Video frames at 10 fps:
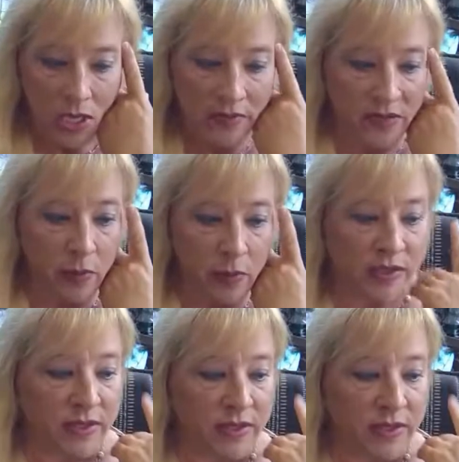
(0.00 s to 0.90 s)
If
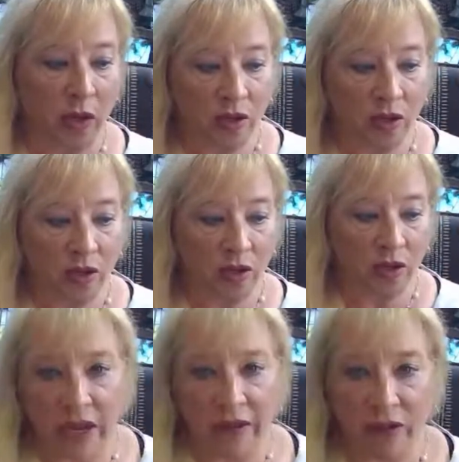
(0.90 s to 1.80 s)
someone said, "Where's your
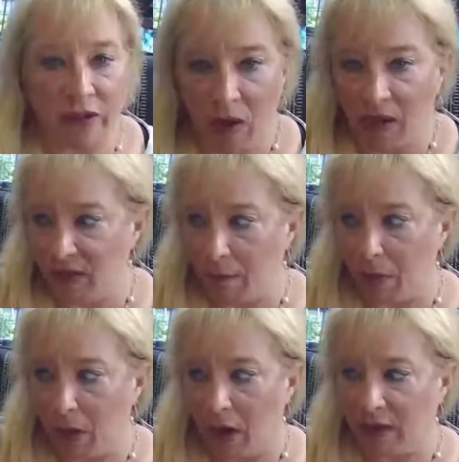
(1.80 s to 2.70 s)
safety
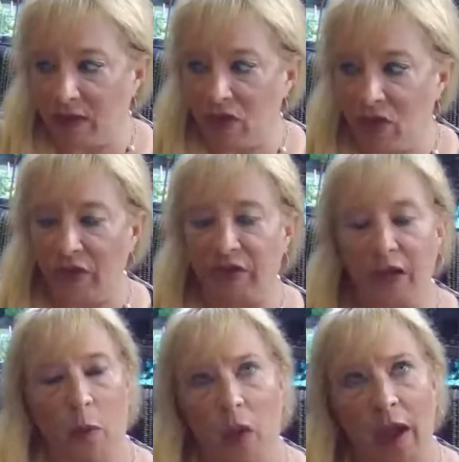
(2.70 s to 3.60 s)
deposit box?" you could
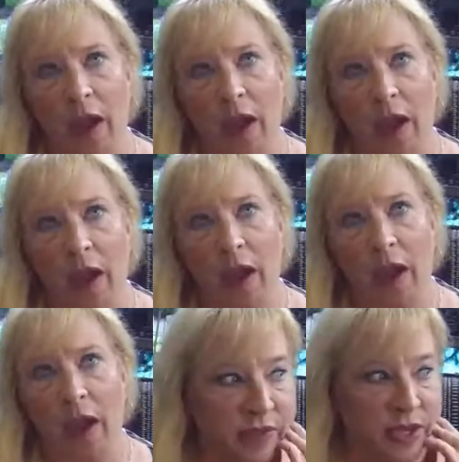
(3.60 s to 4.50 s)
say, "Well,
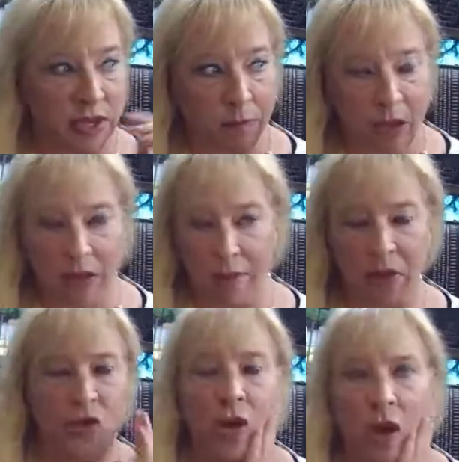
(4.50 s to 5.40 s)
it's at the Bank of
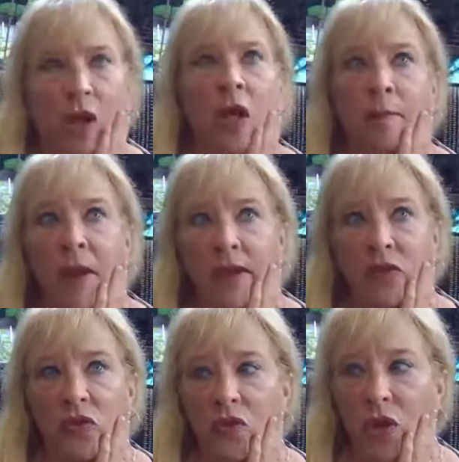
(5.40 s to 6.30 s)
Montreal on
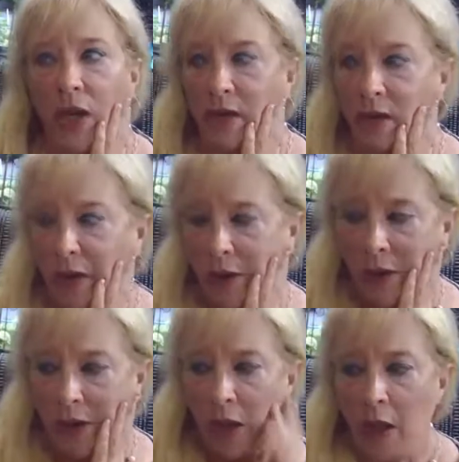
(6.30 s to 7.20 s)
Main Street."
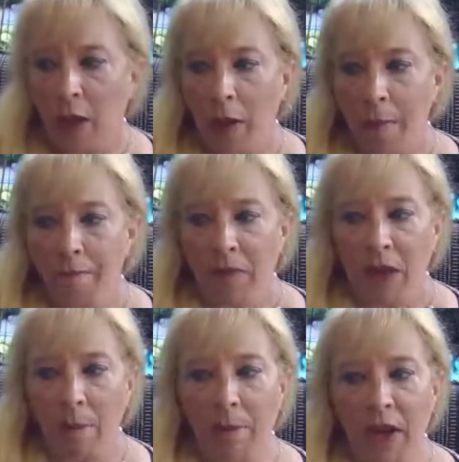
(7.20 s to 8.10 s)

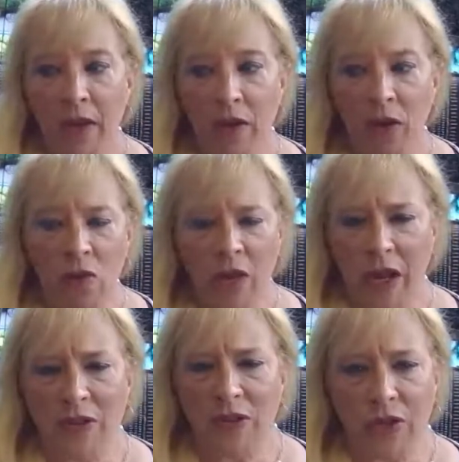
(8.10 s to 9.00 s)
But no one
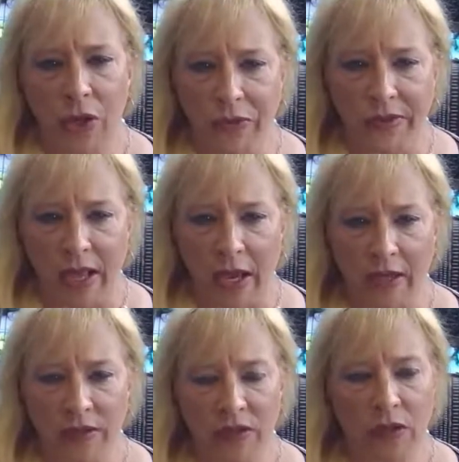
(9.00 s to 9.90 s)
else knows
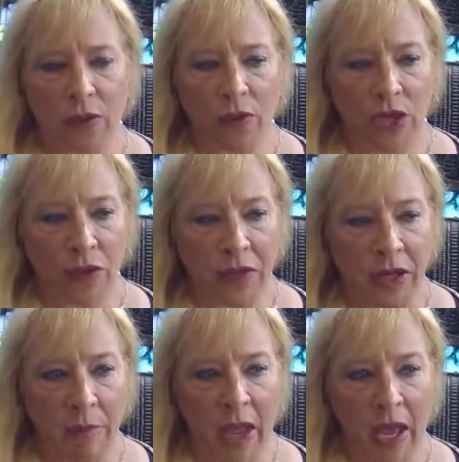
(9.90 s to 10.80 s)
that. So you can
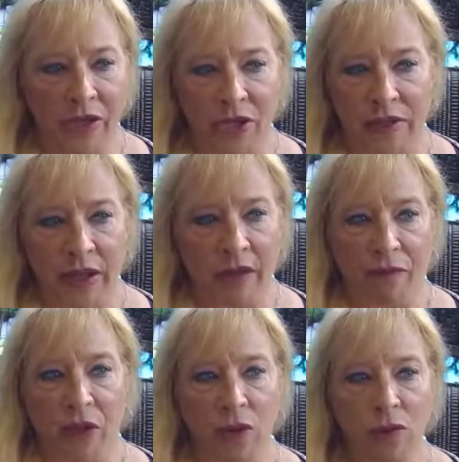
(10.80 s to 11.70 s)
imagine that if
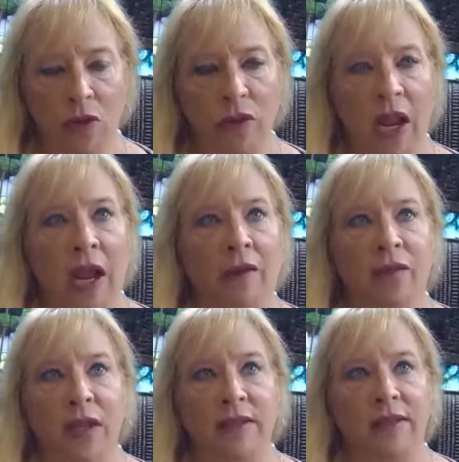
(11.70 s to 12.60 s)
you don't have
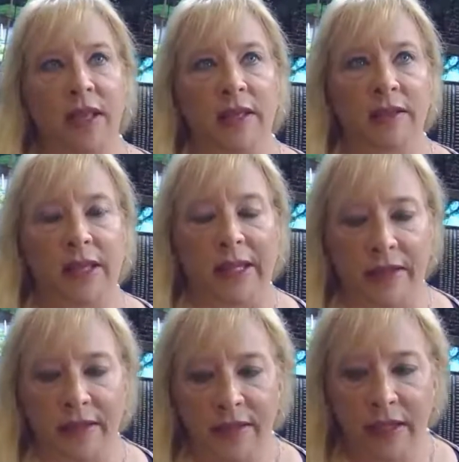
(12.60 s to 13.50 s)
these things
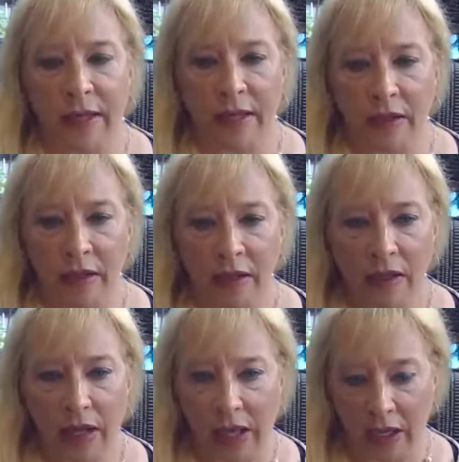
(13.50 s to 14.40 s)
listed
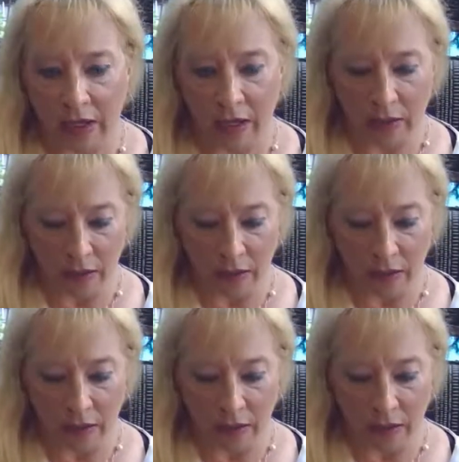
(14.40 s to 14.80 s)
in